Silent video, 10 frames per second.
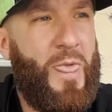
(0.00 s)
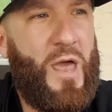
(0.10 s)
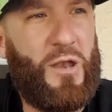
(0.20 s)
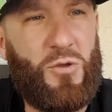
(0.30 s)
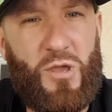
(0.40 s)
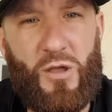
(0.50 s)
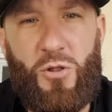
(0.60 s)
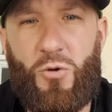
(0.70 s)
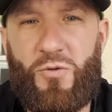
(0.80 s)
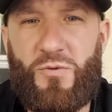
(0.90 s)
And you get
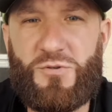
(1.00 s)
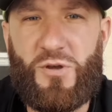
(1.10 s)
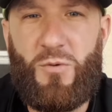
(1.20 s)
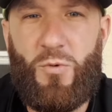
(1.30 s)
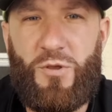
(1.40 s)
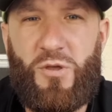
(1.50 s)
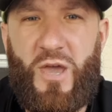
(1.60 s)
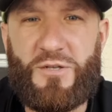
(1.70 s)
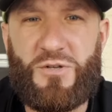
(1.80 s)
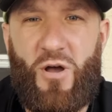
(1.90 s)
close with your
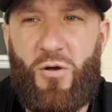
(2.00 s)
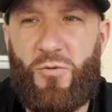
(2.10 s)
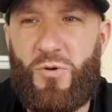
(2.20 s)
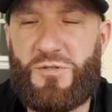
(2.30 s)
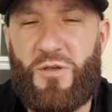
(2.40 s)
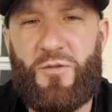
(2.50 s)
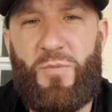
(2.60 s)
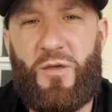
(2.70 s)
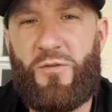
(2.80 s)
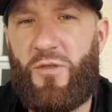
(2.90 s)
catch dog, which is
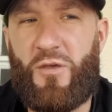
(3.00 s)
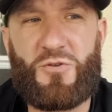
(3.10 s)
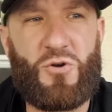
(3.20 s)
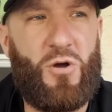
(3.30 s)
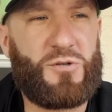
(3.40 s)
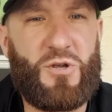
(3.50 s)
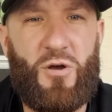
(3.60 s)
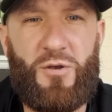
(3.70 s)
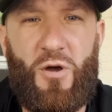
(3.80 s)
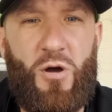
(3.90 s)
basically a
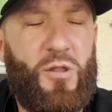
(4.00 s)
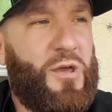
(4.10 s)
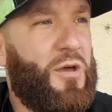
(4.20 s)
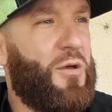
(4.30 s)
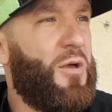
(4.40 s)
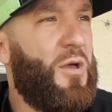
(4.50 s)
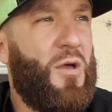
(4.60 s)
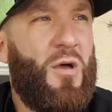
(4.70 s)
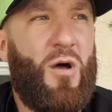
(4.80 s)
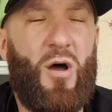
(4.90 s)
strong-jawed dog, like a
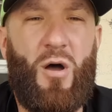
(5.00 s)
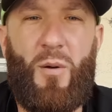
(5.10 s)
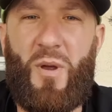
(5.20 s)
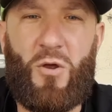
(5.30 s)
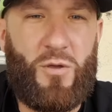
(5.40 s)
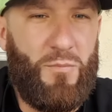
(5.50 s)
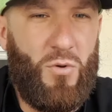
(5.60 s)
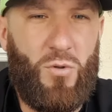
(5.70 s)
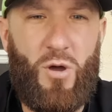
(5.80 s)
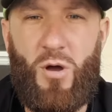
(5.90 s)
American
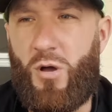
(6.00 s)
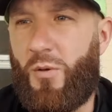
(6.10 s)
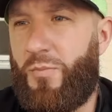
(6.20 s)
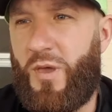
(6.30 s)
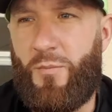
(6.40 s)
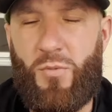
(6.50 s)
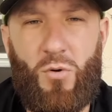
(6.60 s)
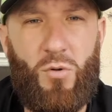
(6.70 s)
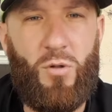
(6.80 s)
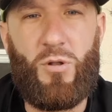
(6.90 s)
Bulldog, Pit
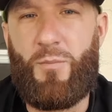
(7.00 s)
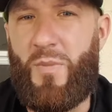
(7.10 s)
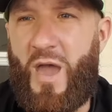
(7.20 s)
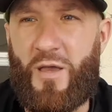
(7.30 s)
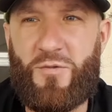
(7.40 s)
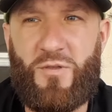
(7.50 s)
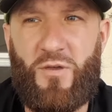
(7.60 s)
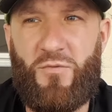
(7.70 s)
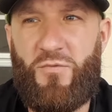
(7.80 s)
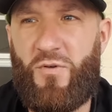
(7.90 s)
Bull,
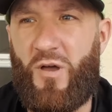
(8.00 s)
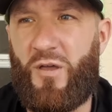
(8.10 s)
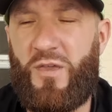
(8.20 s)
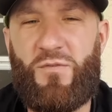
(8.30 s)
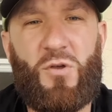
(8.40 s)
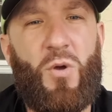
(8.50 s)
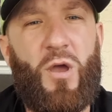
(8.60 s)
Mastiff, even